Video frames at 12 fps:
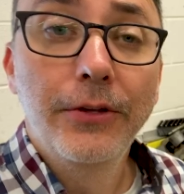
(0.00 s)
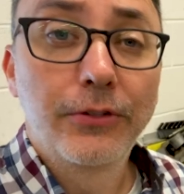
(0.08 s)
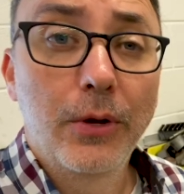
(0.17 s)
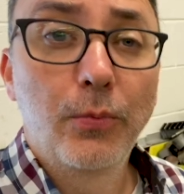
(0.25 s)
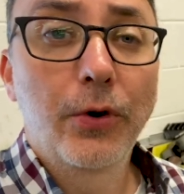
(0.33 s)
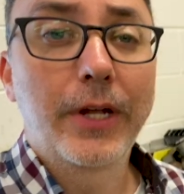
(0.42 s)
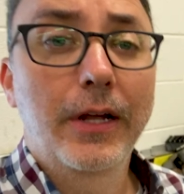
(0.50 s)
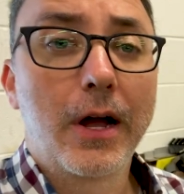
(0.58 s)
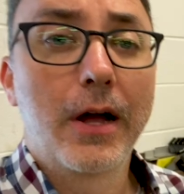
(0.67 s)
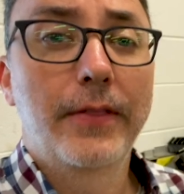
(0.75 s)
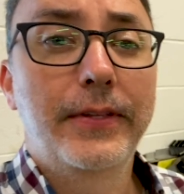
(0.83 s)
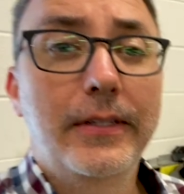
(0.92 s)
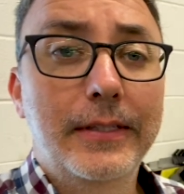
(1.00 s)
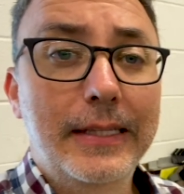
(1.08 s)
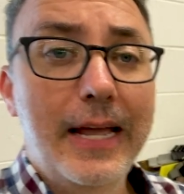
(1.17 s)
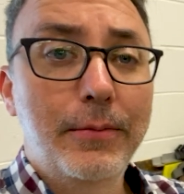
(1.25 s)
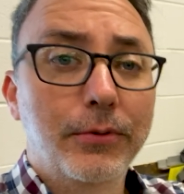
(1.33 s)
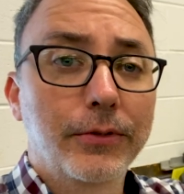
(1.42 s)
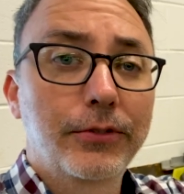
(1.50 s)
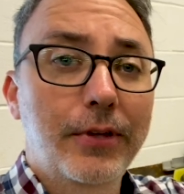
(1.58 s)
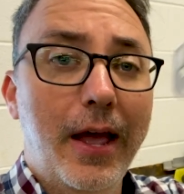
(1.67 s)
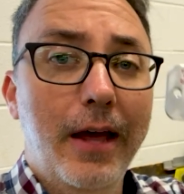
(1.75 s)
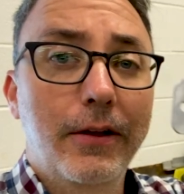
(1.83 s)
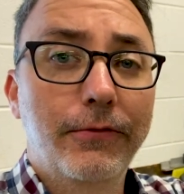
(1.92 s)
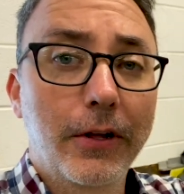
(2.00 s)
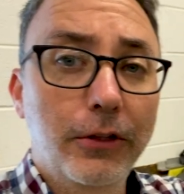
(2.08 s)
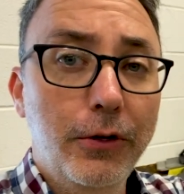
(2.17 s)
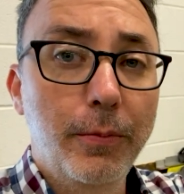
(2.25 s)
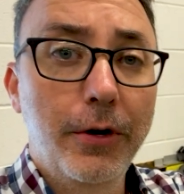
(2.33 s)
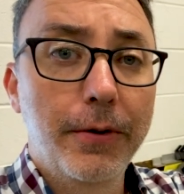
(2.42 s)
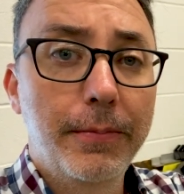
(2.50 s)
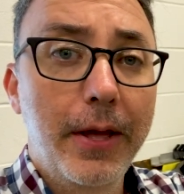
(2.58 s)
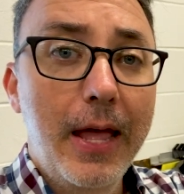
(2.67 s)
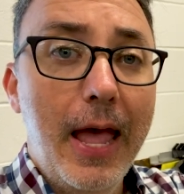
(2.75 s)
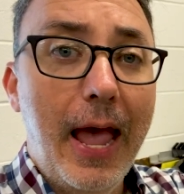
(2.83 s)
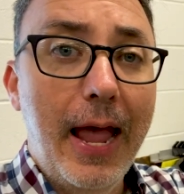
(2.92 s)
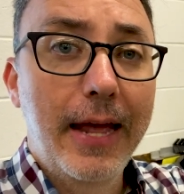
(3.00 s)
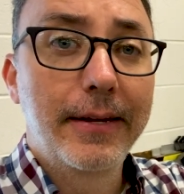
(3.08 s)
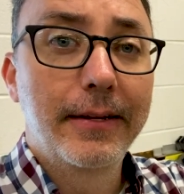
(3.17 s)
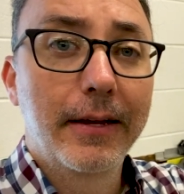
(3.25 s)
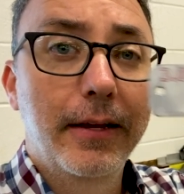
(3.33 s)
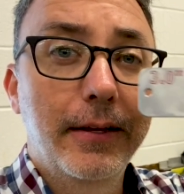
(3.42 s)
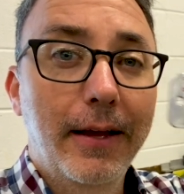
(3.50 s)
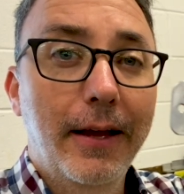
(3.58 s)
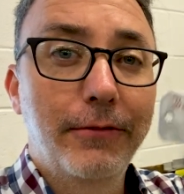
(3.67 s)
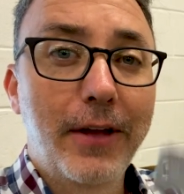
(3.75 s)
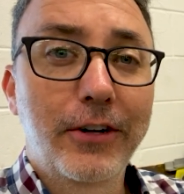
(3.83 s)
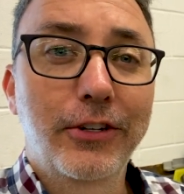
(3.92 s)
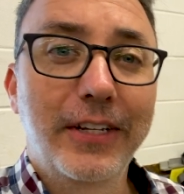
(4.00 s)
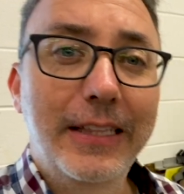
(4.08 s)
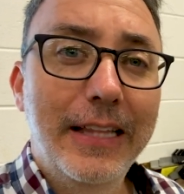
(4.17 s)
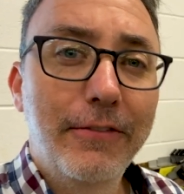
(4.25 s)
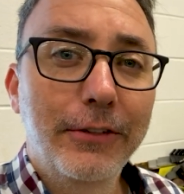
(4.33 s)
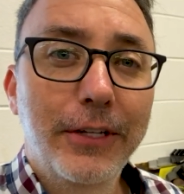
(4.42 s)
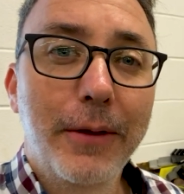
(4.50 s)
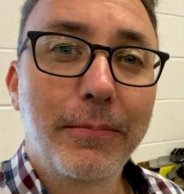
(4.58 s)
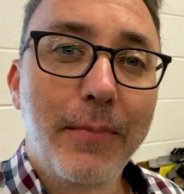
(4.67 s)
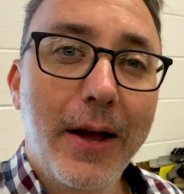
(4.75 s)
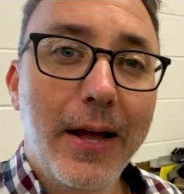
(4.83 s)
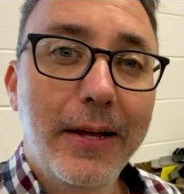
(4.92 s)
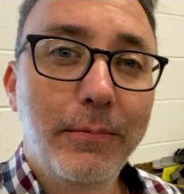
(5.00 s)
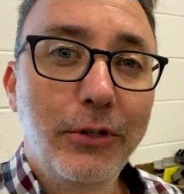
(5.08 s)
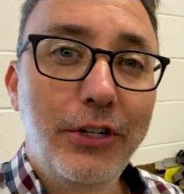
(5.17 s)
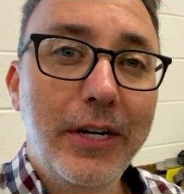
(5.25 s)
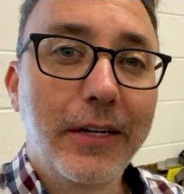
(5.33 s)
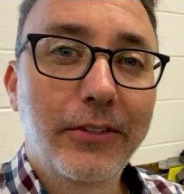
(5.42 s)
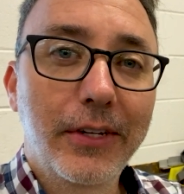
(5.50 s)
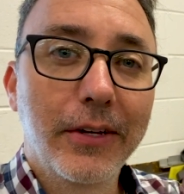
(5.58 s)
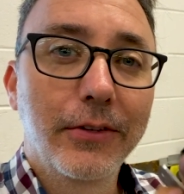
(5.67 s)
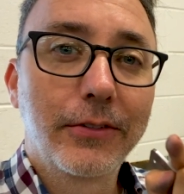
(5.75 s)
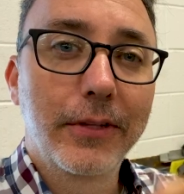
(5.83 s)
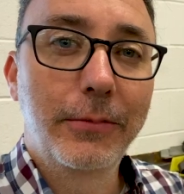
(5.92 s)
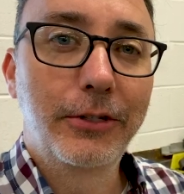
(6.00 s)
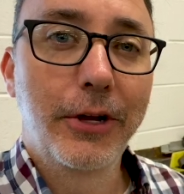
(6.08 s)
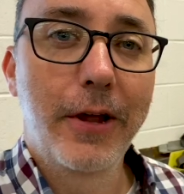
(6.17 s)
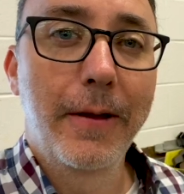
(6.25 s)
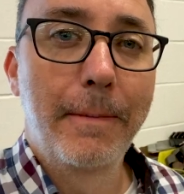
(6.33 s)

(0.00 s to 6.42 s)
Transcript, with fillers: So I'm working on these labels out of aluminum, and uh, I've actually leveled up my machining skills. Let me show you.